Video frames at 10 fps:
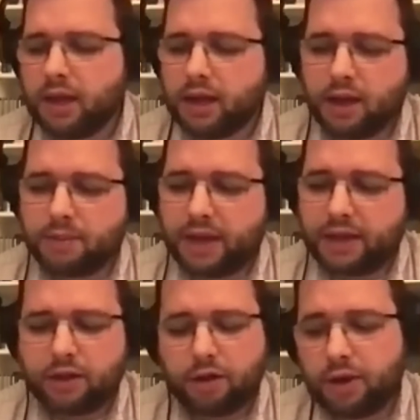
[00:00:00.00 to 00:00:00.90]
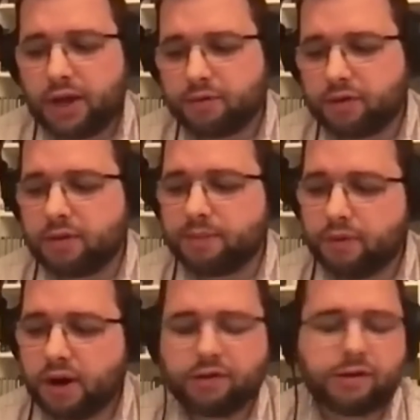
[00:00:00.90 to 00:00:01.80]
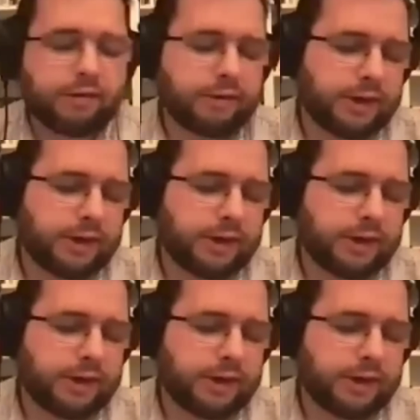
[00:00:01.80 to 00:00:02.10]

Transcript: Um, and then all the way up to the present,